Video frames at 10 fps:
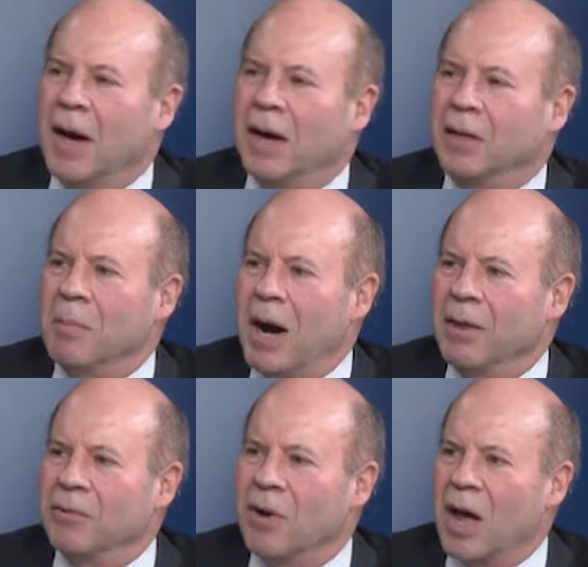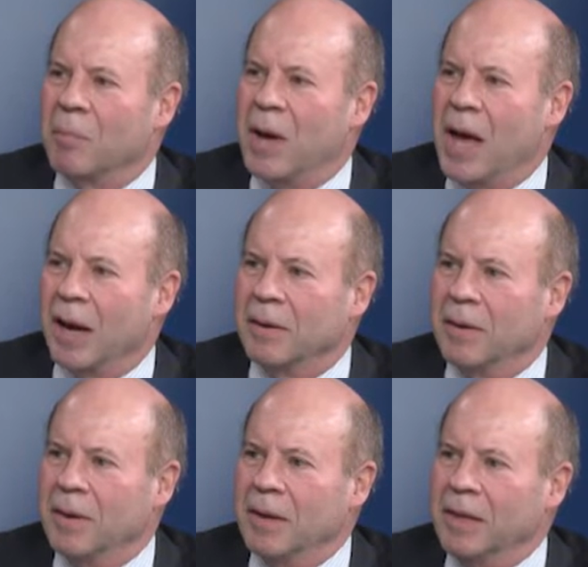to buy the stock back.
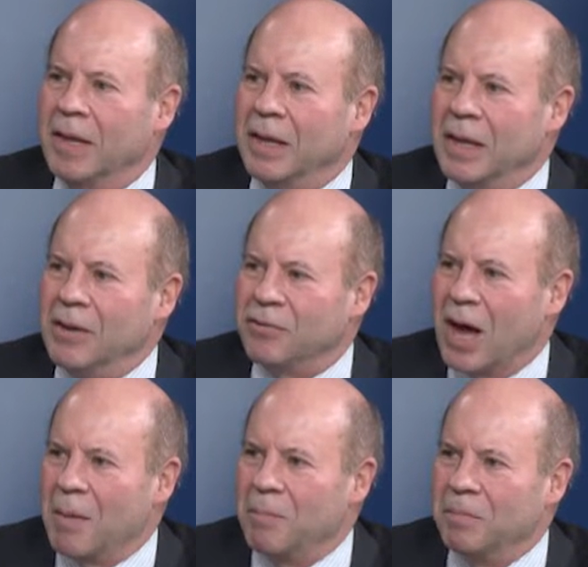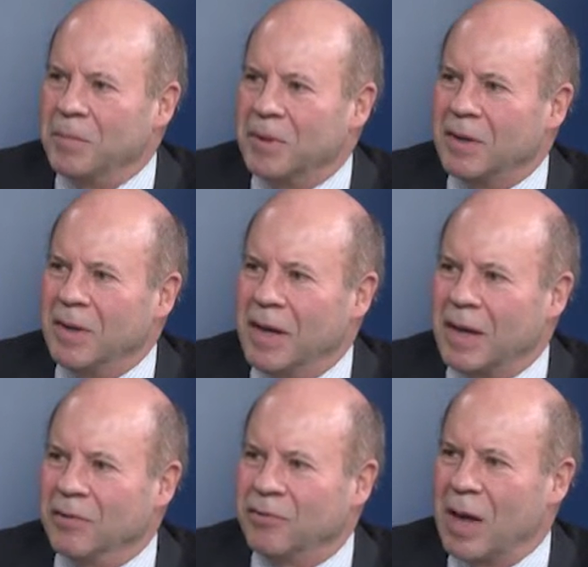The ESOP
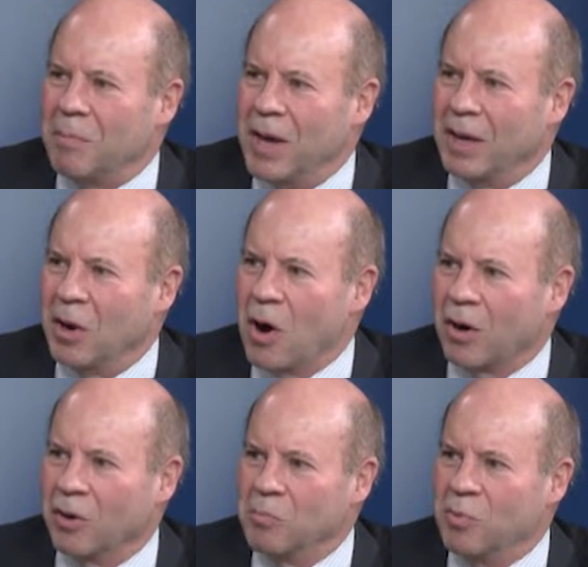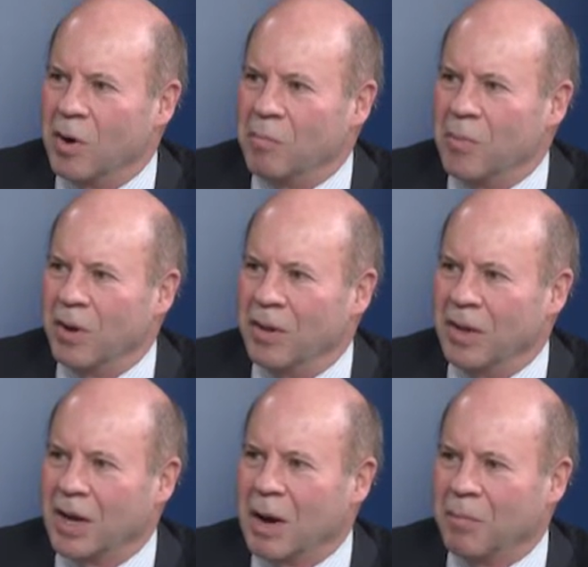can step in and honor the put, but the
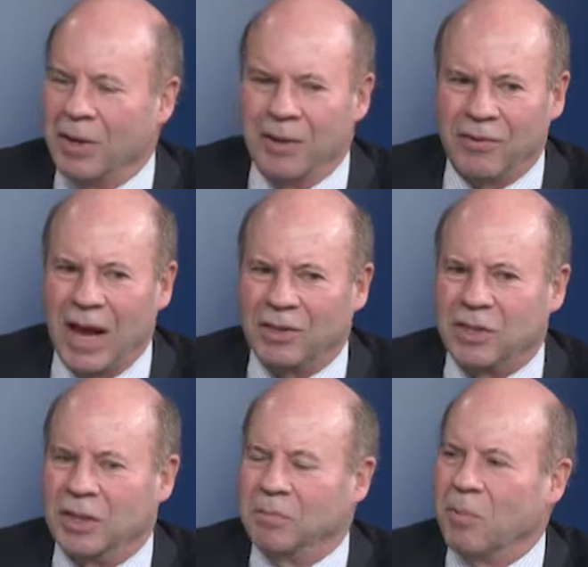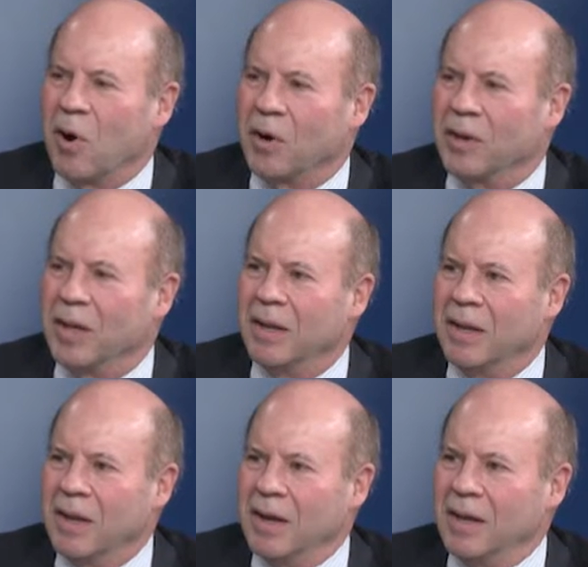company is actually the party
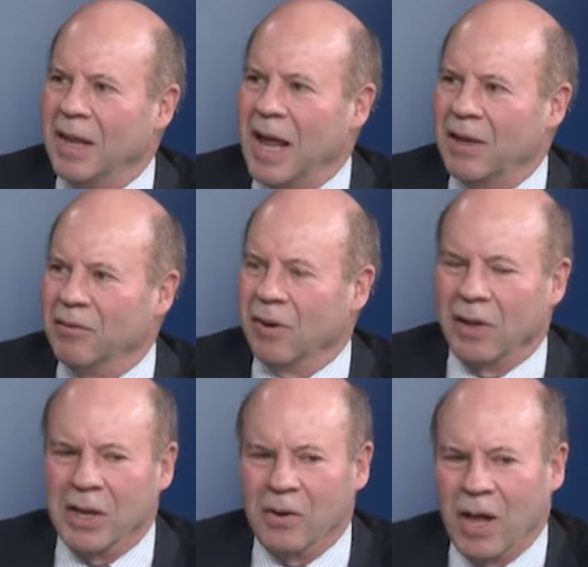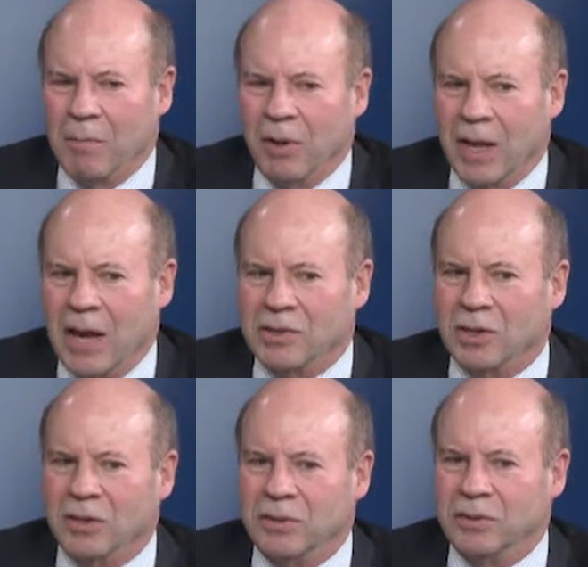that has the legal
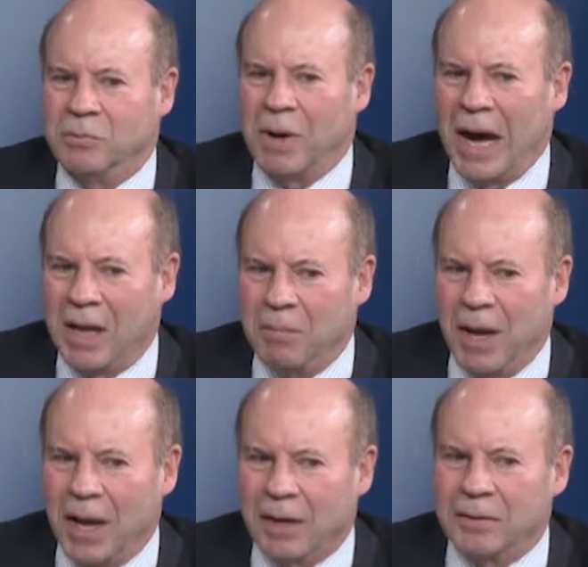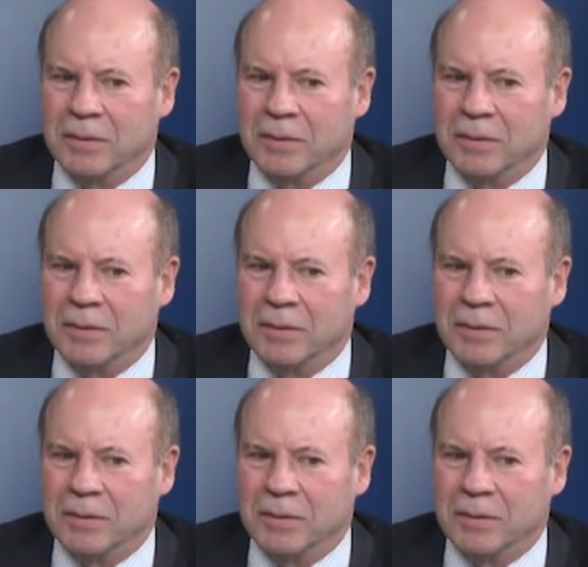obligation to buy it back.